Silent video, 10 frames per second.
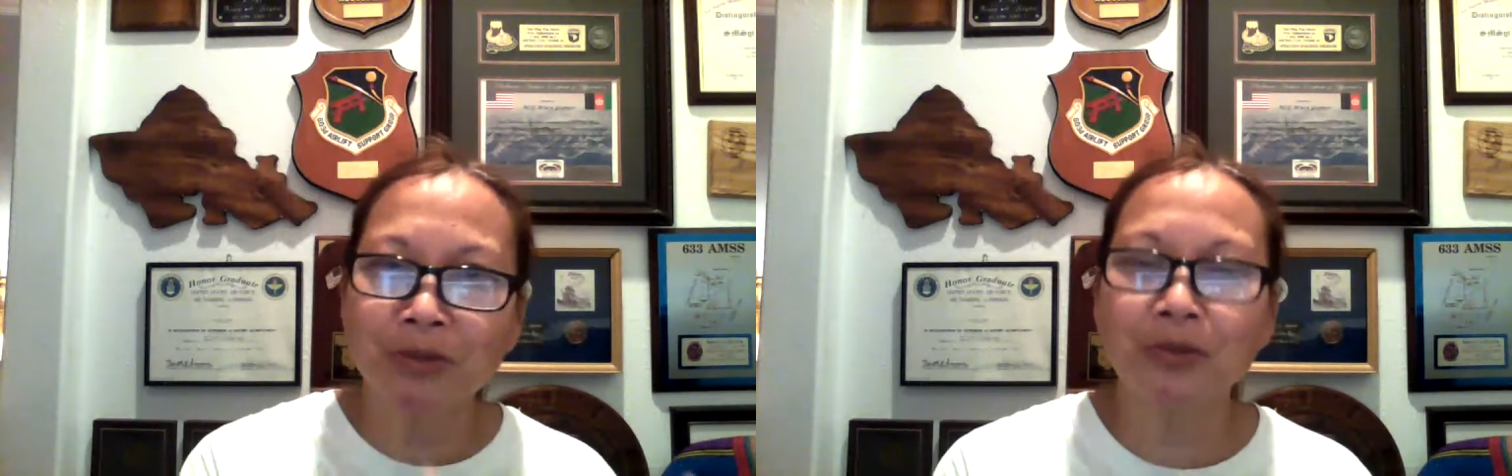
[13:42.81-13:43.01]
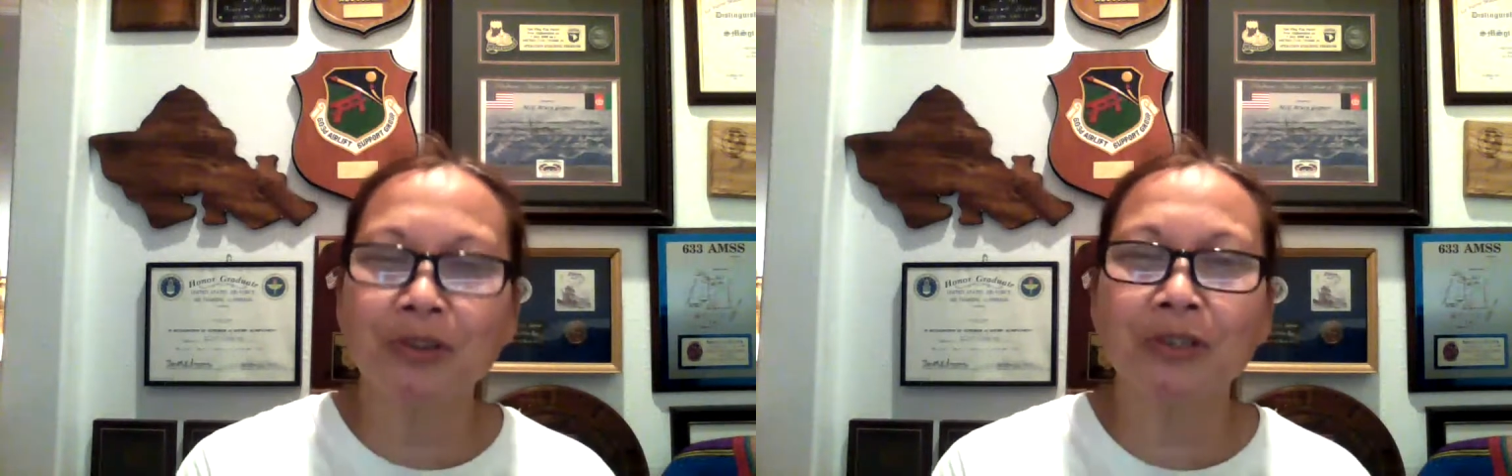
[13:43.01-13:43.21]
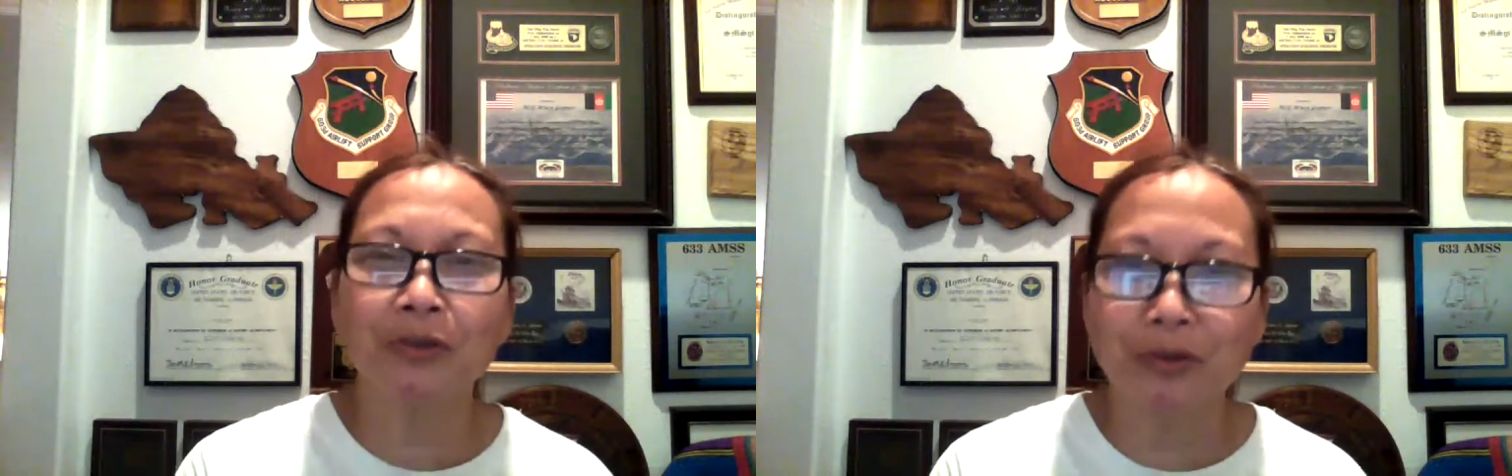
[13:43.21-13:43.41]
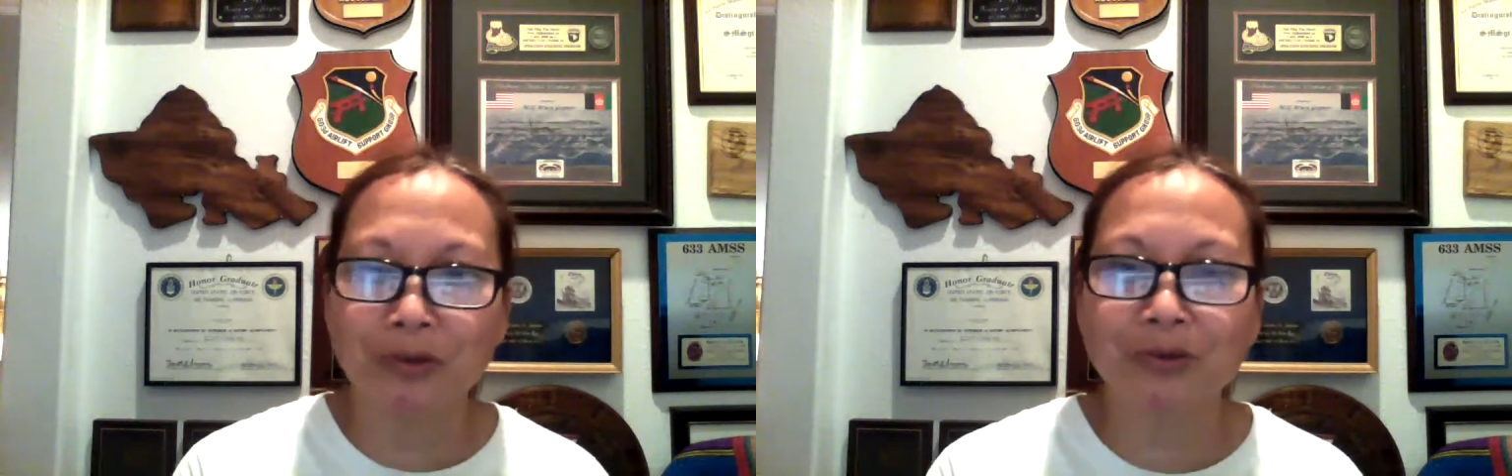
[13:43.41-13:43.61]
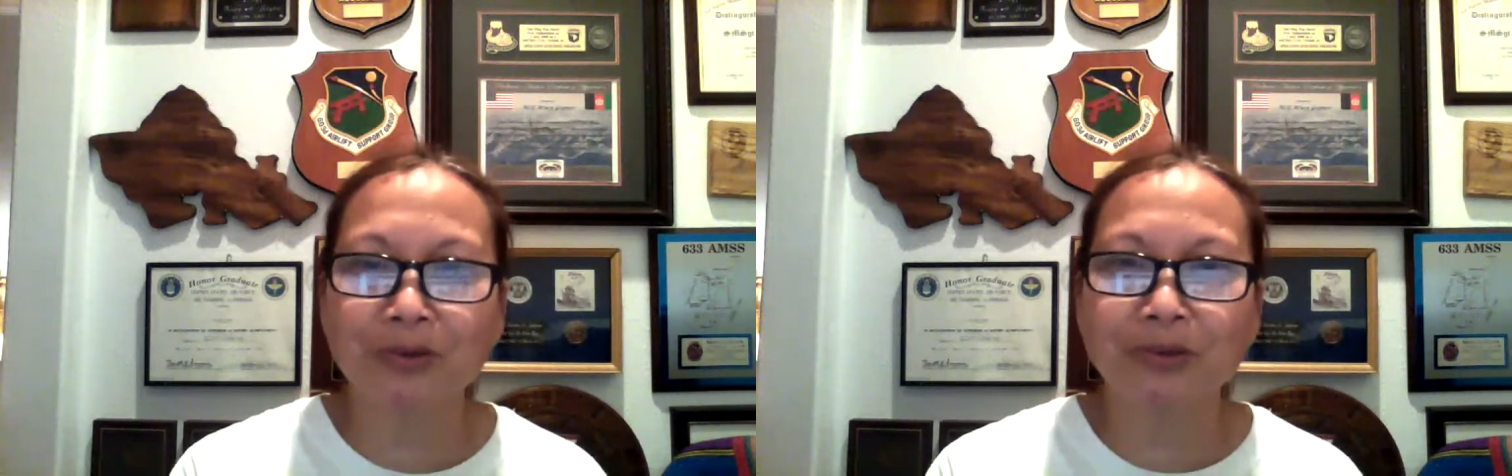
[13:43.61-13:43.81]
to their
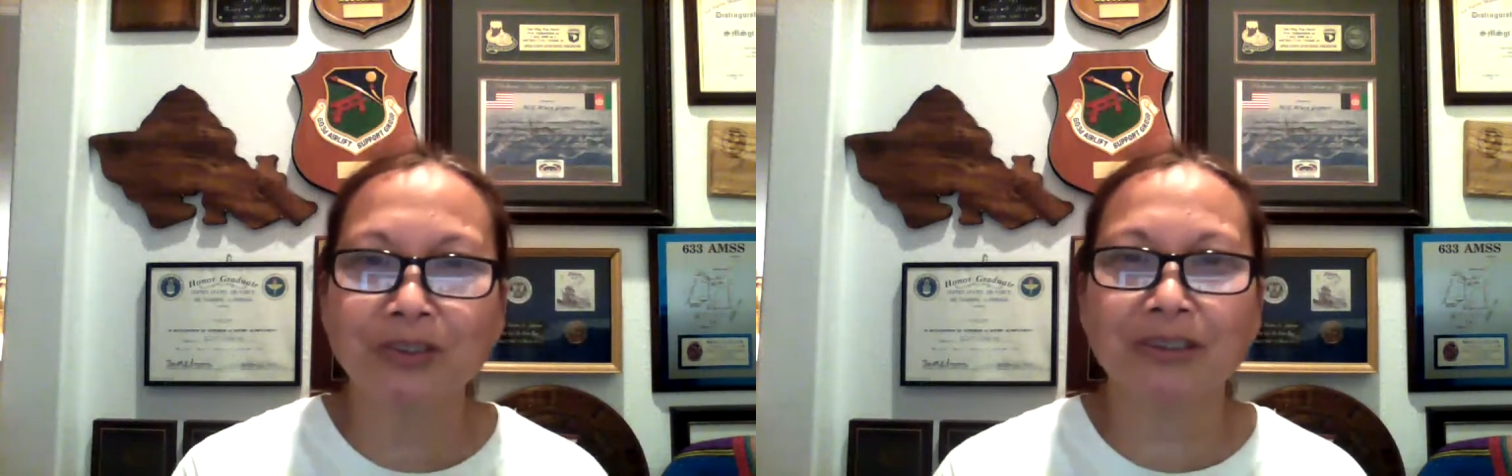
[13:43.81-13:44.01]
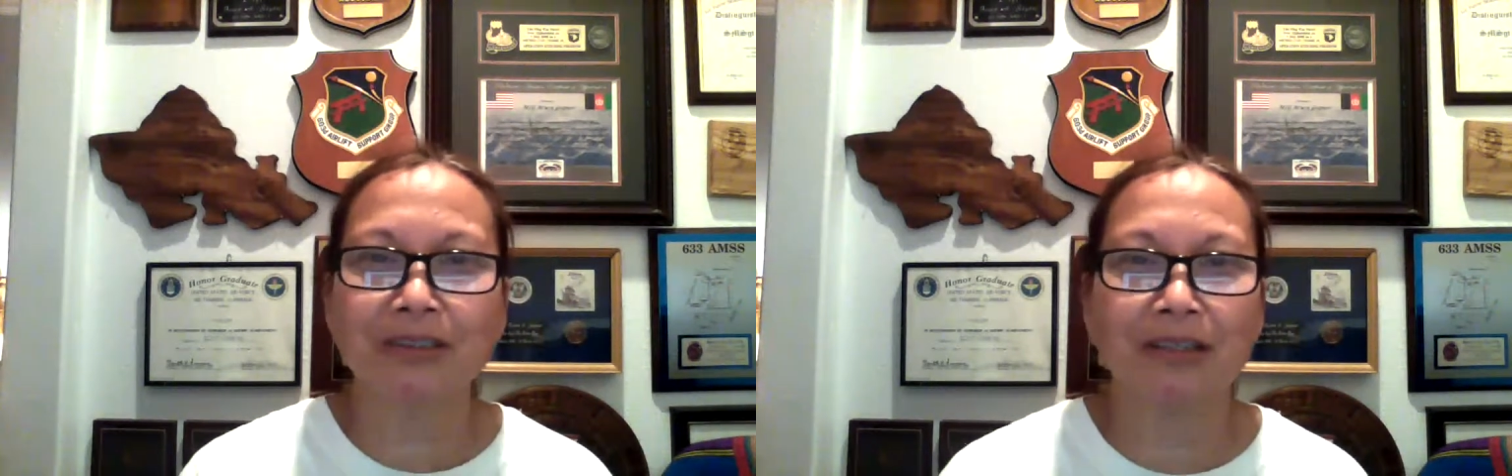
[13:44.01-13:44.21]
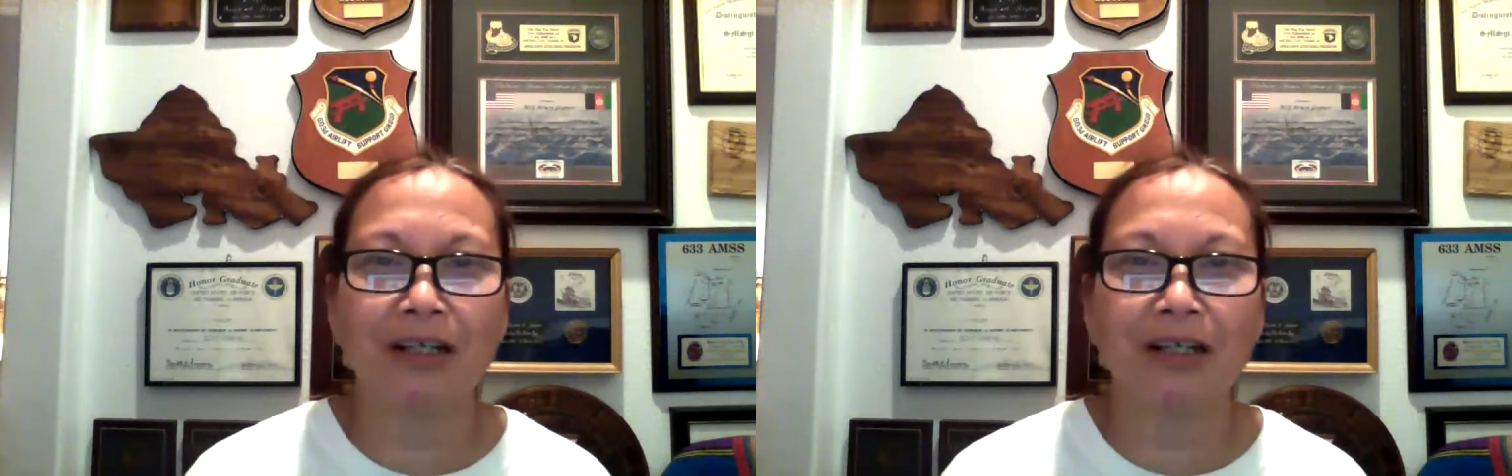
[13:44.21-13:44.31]
owners,